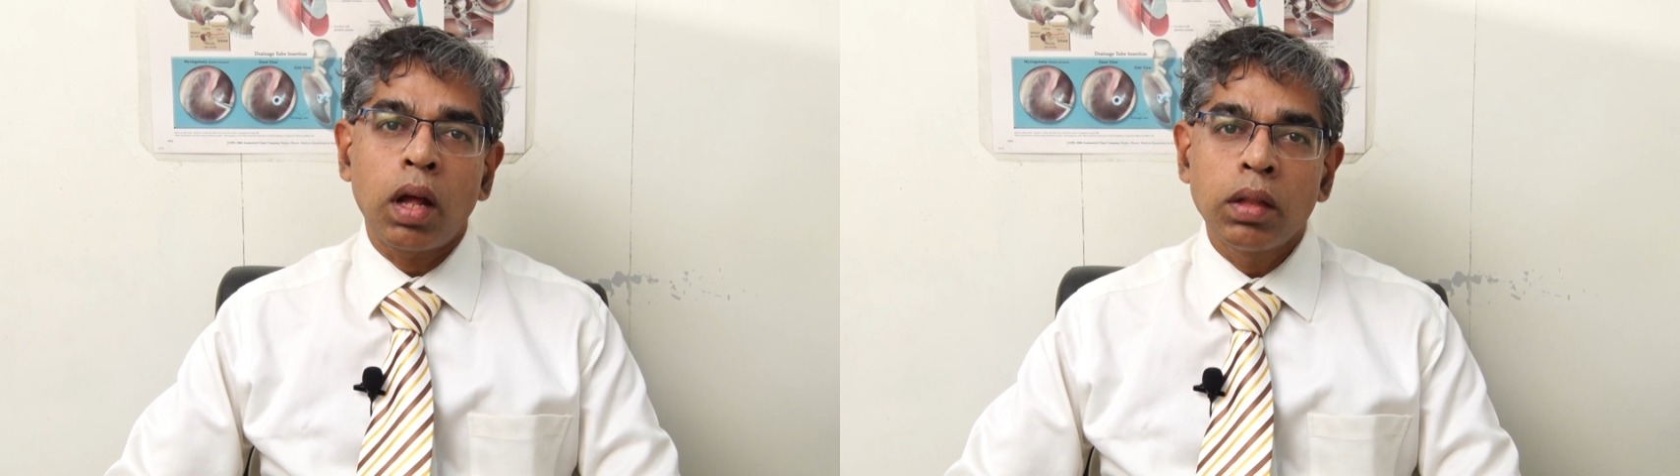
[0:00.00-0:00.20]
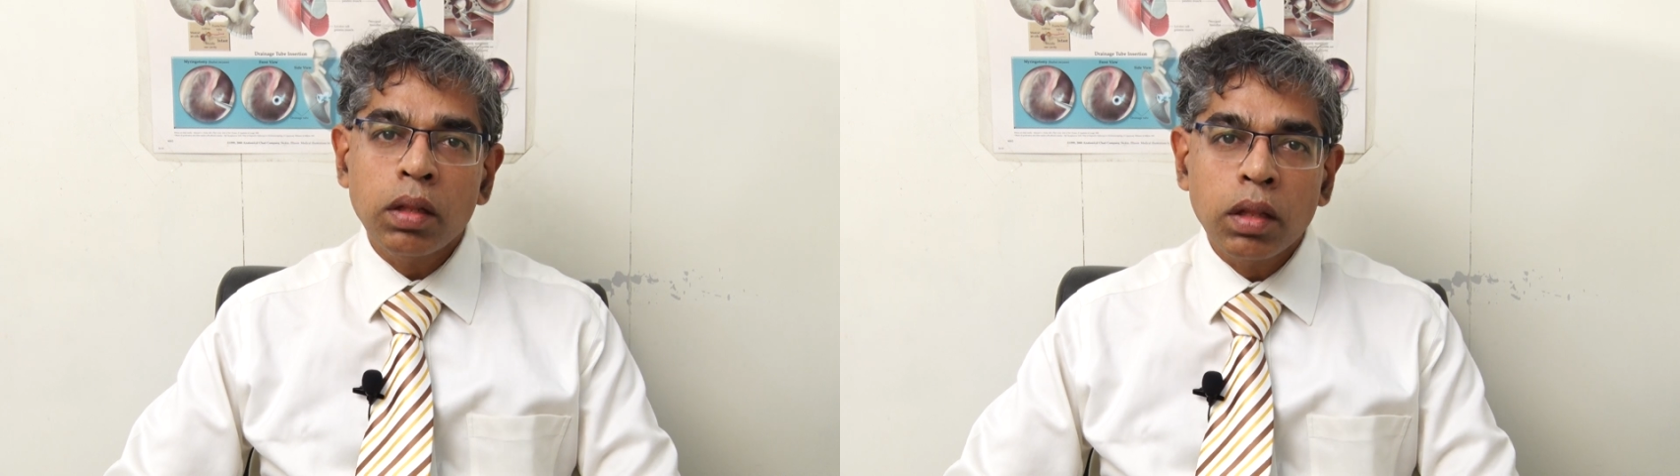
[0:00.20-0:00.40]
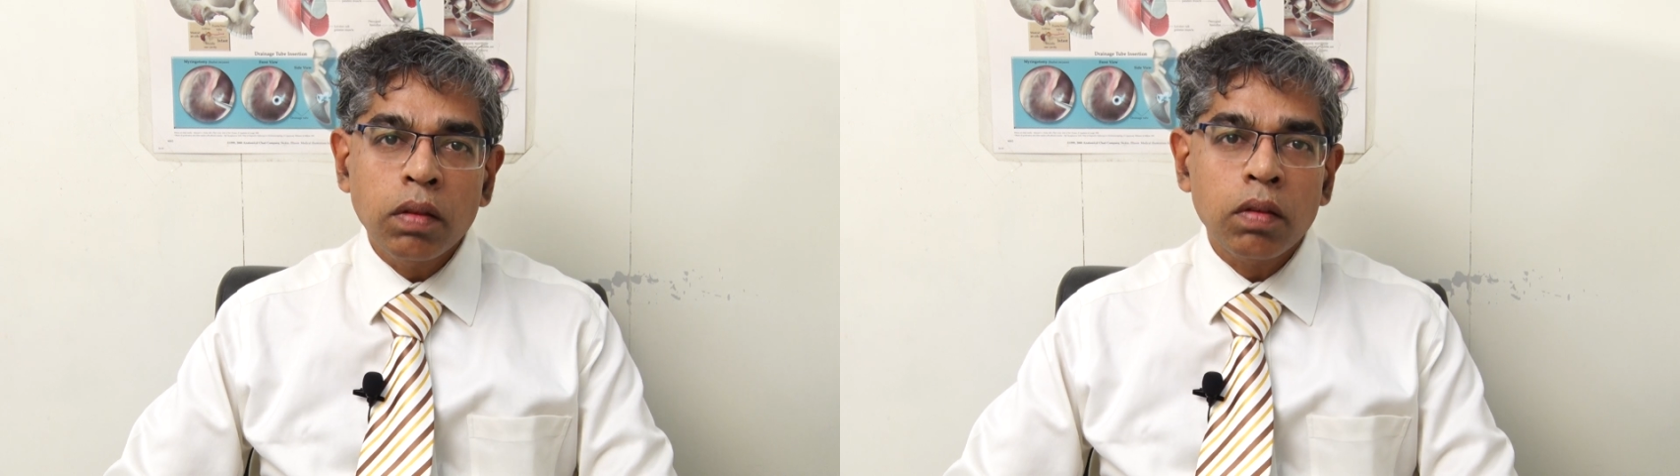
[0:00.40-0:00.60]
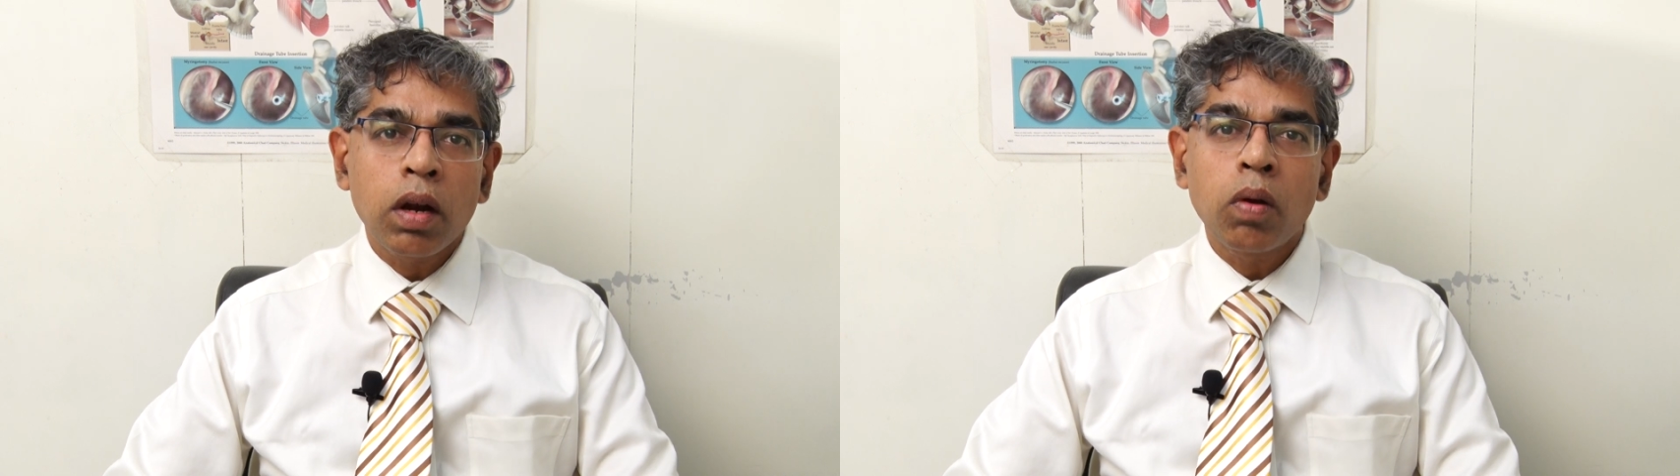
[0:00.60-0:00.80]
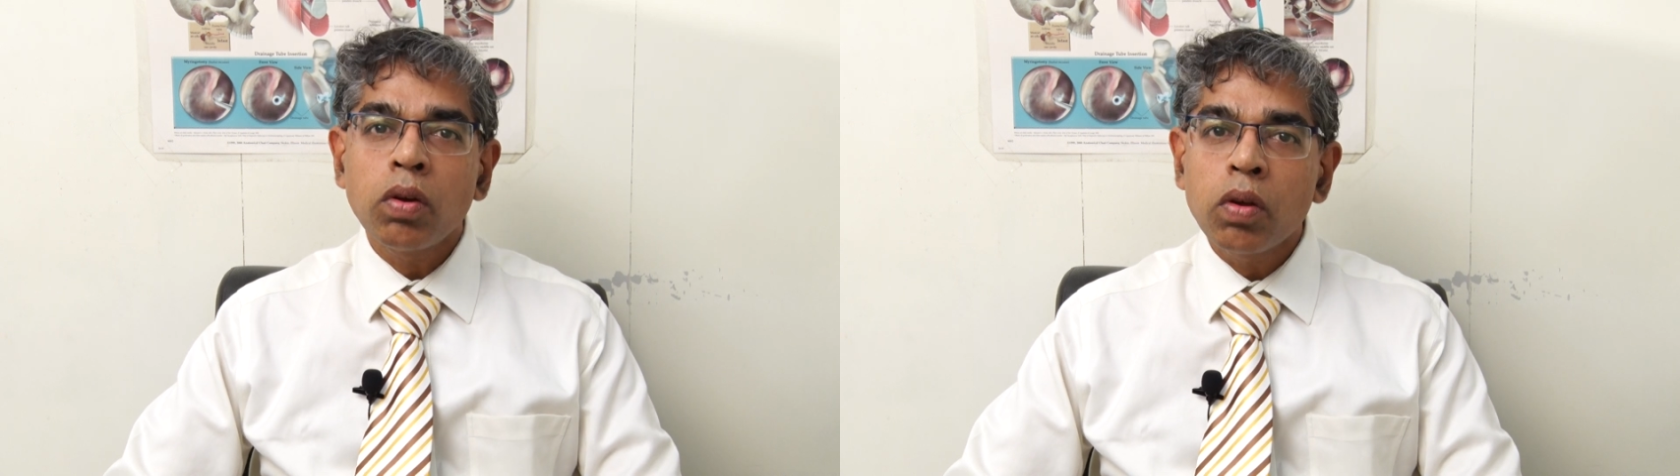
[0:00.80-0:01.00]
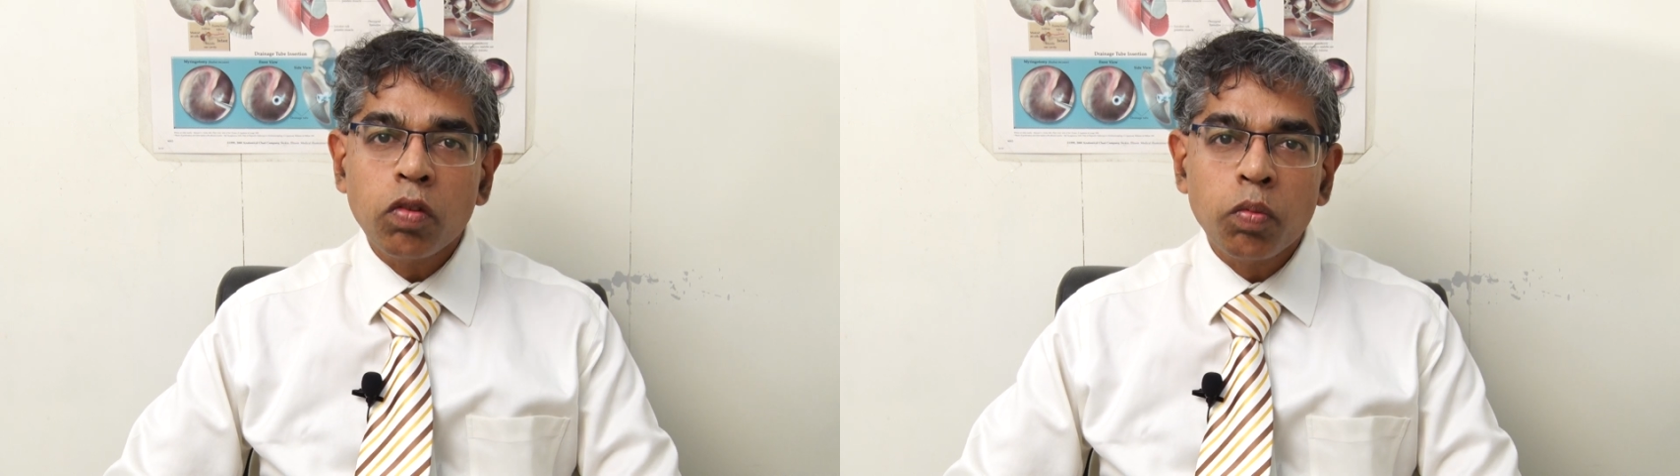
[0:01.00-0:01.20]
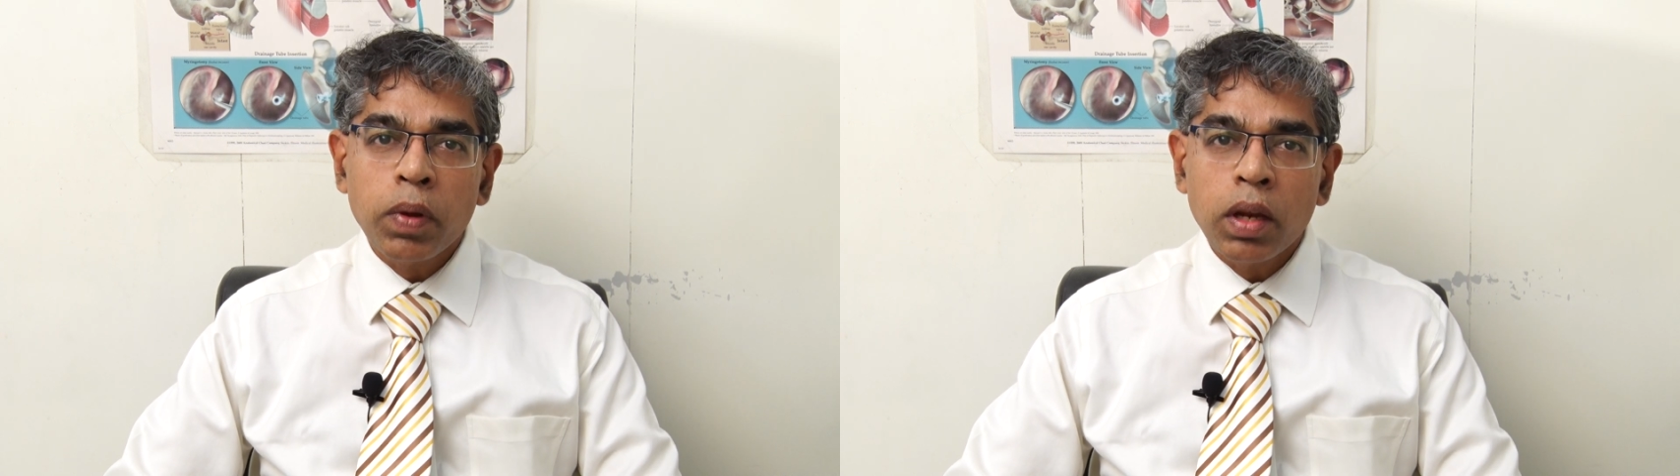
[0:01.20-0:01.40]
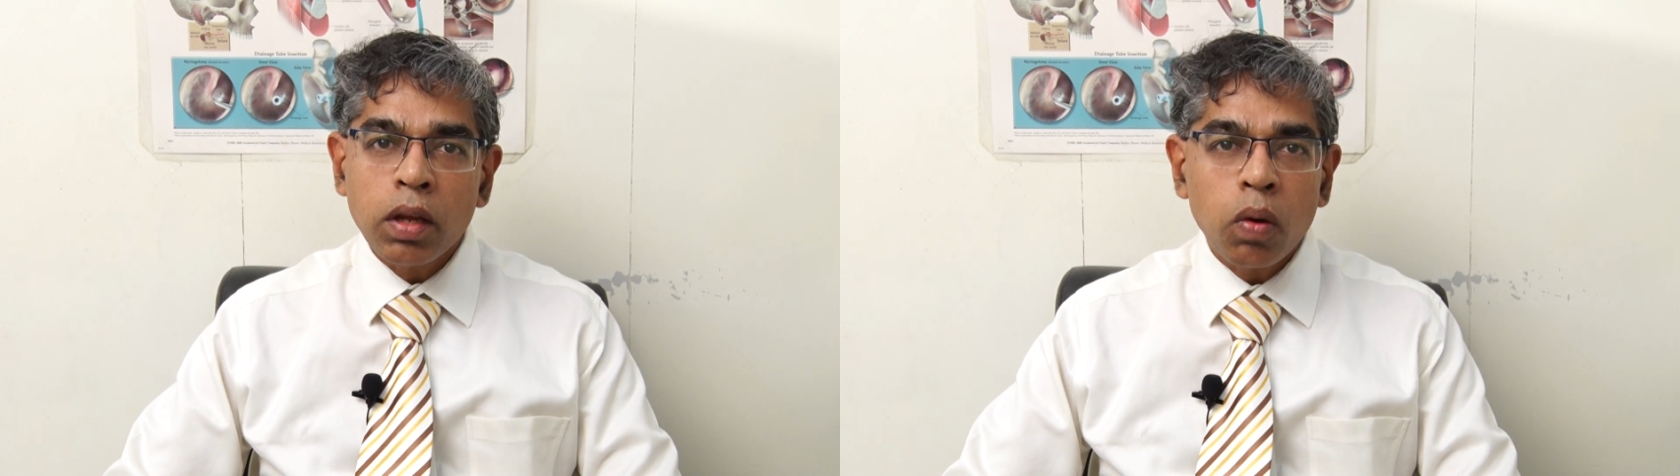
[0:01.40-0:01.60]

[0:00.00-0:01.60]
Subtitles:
other things around you are spinning